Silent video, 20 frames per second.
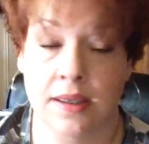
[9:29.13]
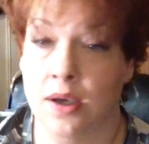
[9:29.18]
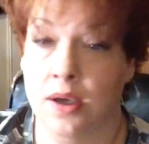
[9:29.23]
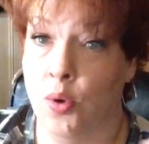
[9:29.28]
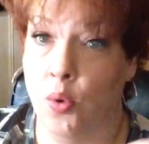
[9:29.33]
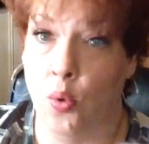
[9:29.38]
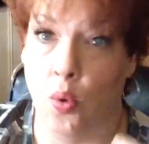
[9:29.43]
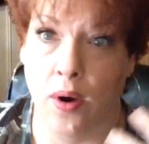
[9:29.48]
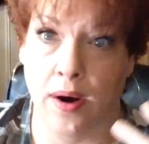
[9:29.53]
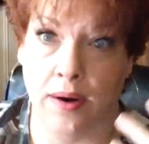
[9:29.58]

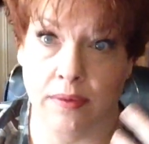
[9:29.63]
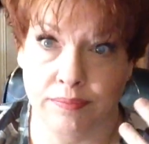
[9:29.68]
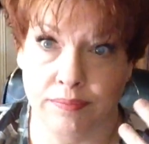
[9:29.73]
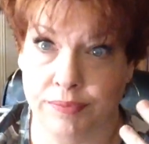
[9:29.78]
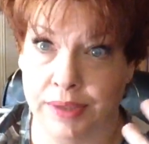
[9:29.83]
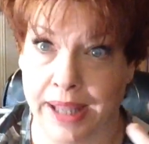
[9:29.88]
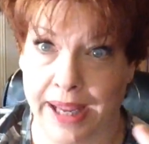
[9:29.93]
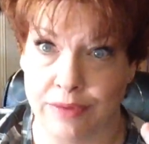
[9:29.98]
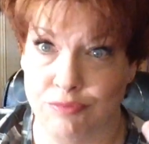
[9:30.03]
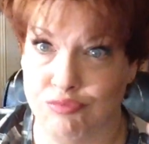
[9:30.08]
Or
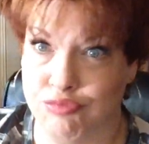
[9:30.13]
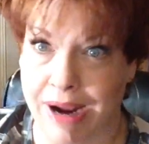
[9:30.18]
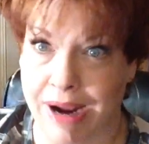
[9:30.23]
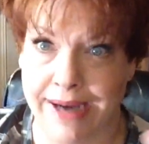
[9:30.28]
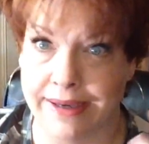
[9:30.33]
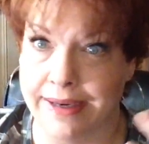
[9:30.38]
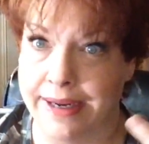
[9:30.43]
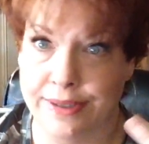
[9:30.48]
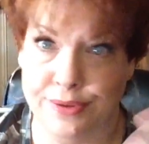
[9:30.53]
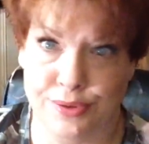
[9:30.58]
like
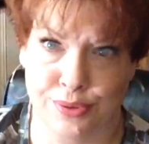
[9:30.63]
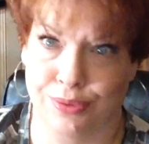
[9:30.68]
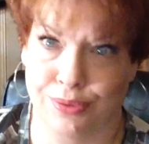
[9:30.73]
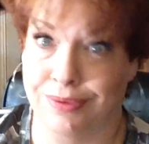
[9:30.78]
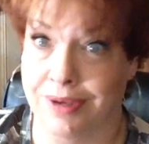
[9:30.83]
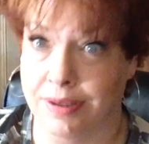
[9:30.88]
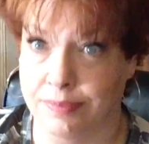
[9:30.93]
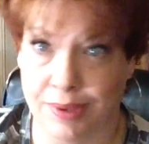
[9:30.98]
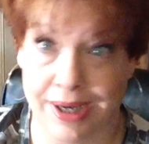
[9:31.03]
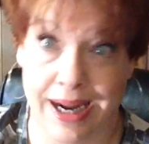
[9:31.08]
redness or
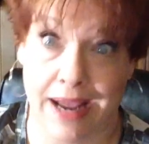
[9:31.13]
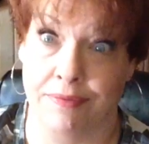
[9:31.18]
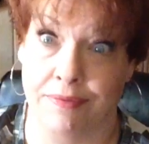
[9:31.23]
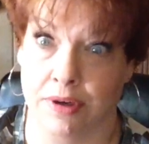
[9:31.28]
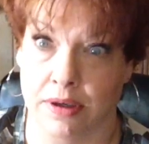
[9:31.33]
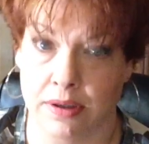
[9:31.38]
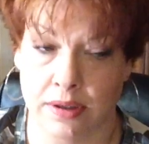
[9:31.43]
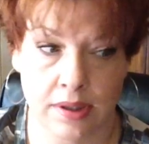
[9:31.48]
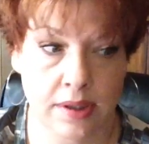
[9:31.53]
whatever.